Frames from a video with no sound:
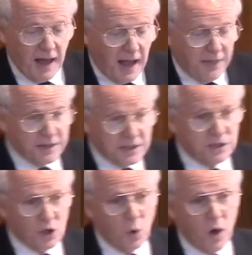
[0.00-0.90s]
And this is
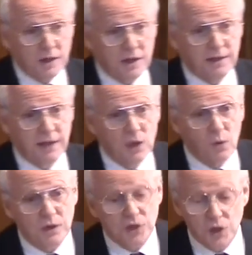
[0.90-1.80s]
the quality that He
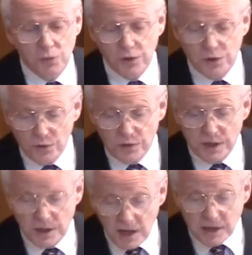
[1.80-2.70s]
wants to produce
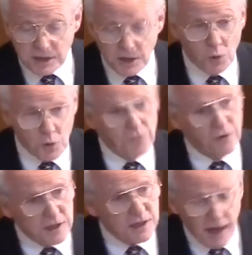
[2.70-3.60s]
in us in order
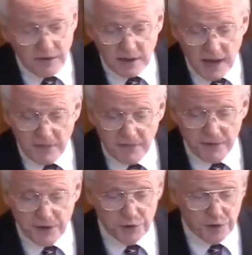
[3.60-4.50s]
for us to have a life of
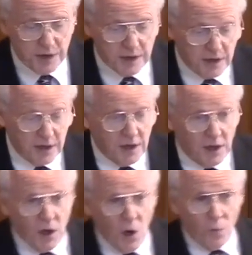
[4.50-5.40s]
victory.
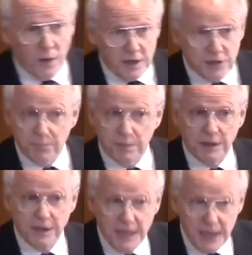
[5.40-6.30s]
We need to
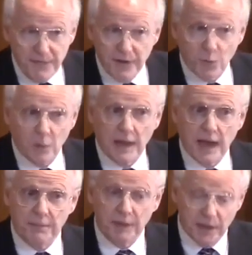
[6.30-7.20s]
believe in the
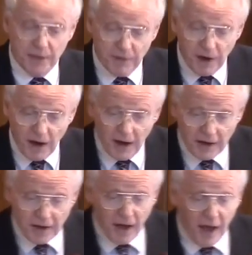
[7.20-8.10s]
reliability of
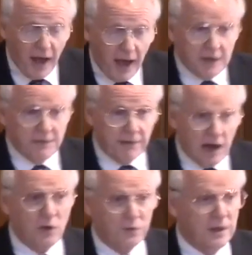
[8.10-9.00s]
God and to
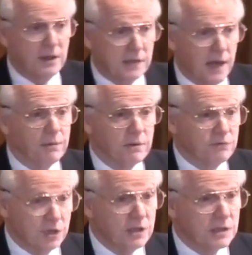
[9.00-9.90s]
follow the example of
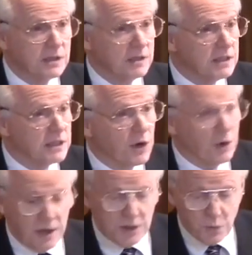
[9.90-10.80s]
Jesus in this
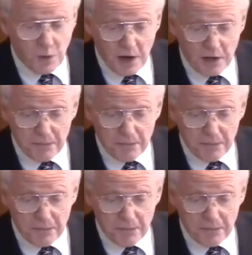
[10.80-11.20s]
area as well.